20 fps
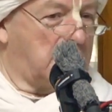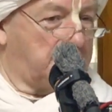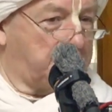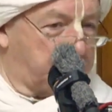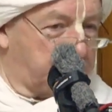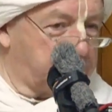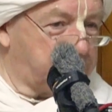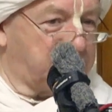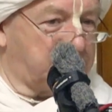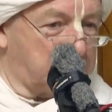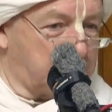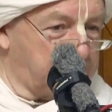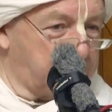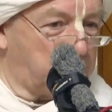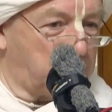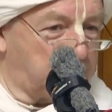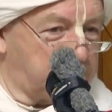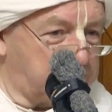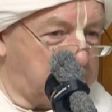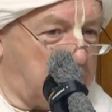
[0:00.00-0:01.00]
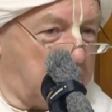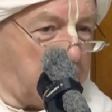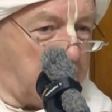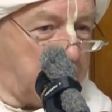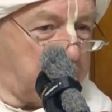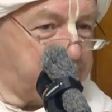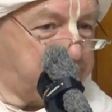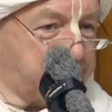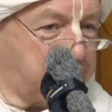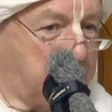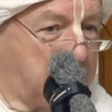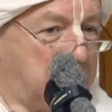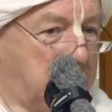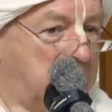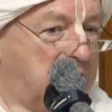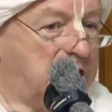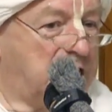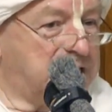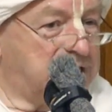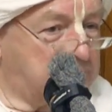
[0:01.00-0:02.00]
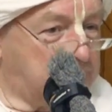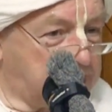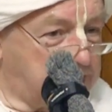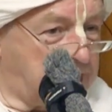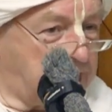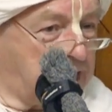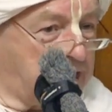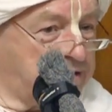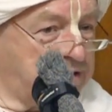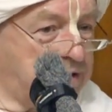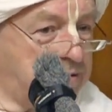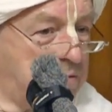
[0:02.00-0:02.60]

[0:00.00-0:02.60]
preserve what he has, and I carry